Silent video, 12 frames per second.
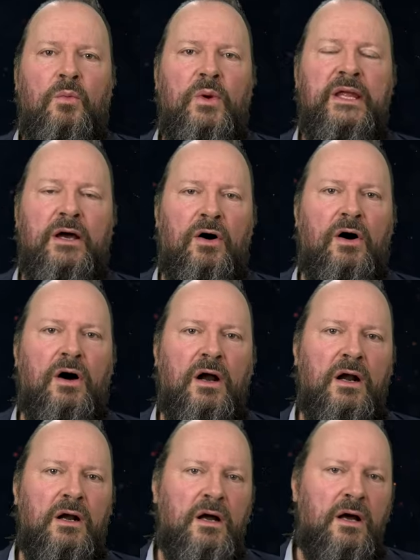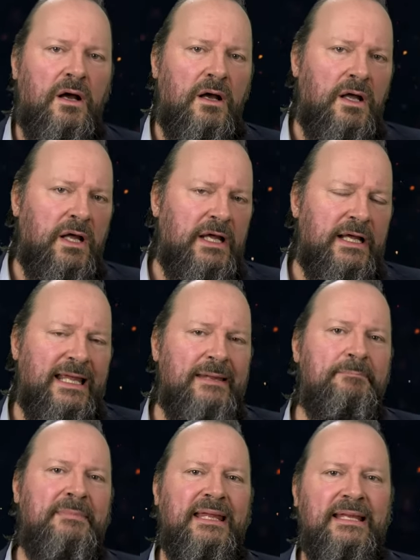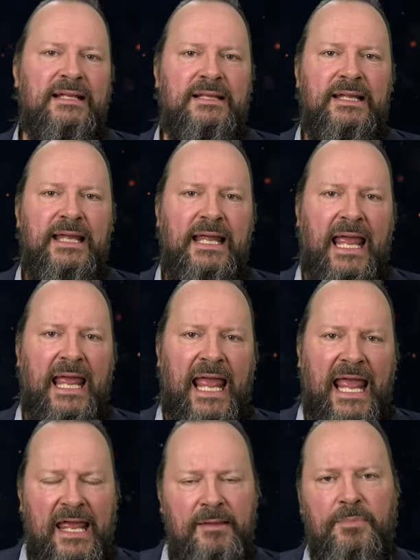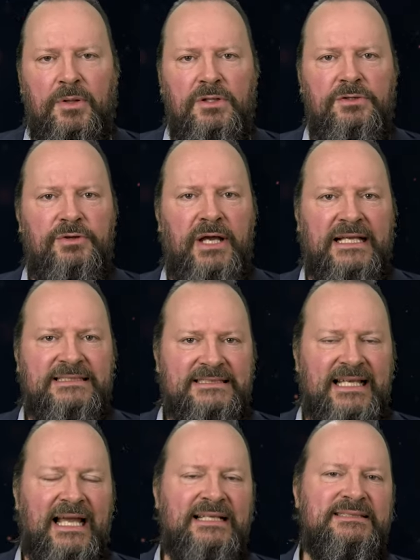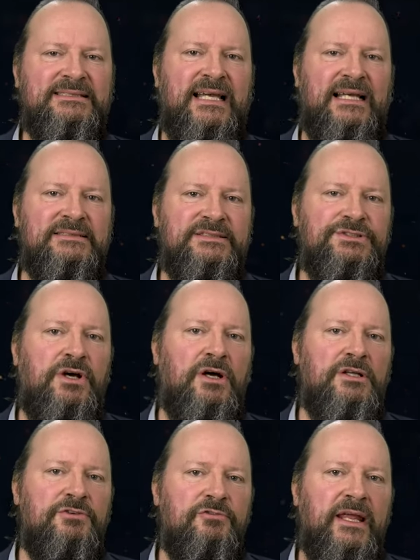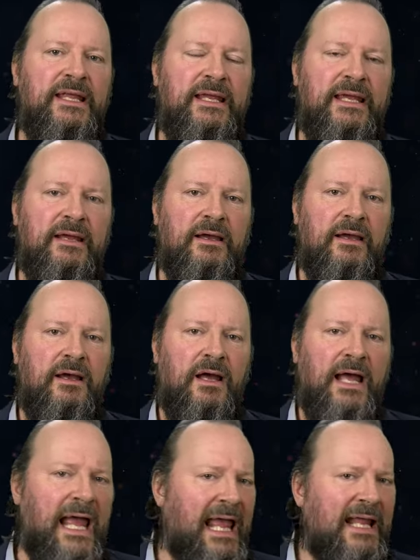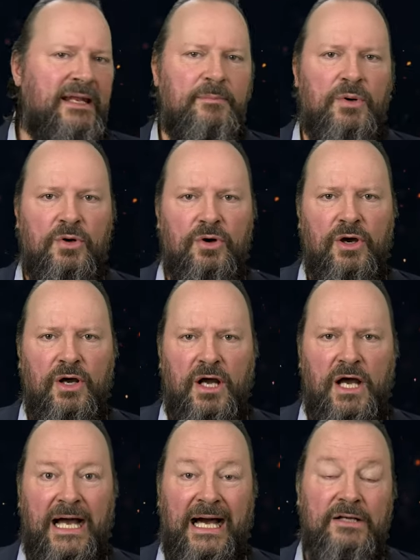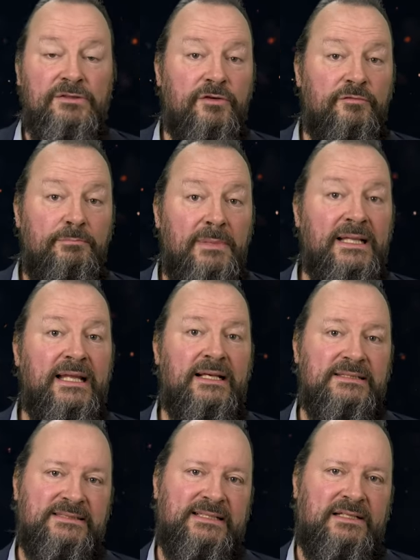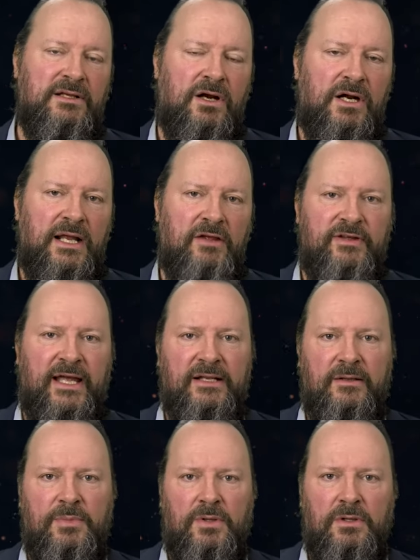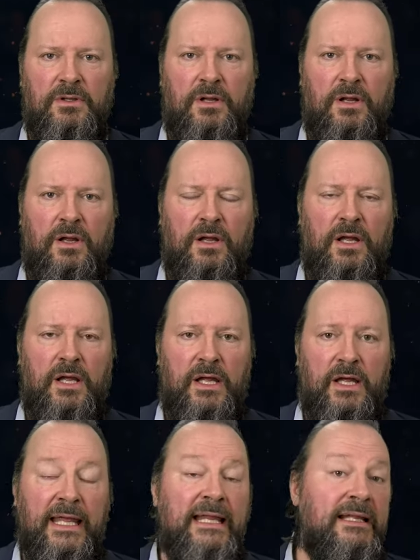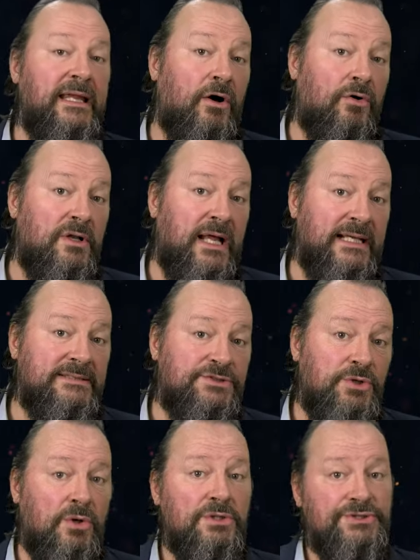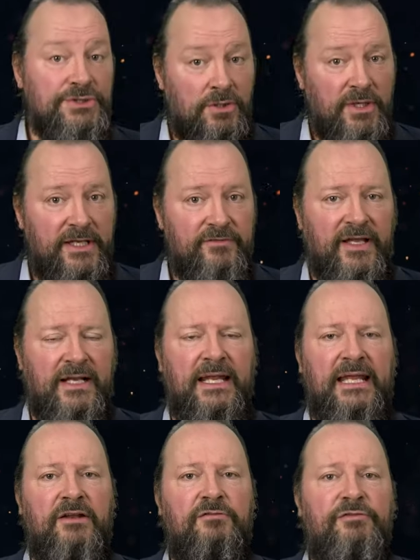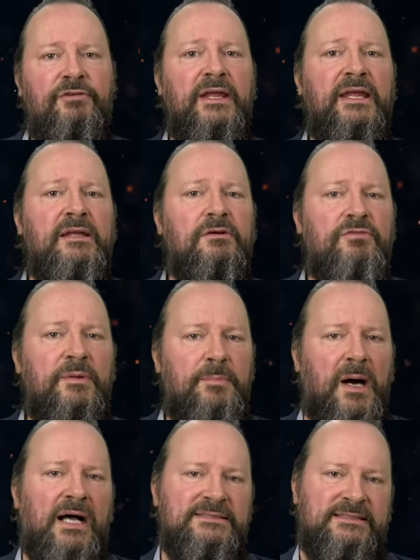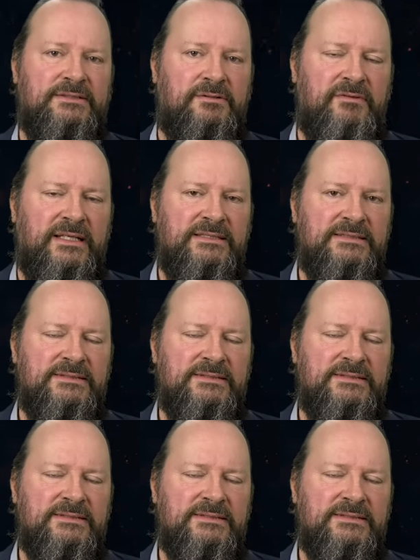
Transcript: we are immediately able to access and start reading any book out of millions that are available in the online source or even in free repositories.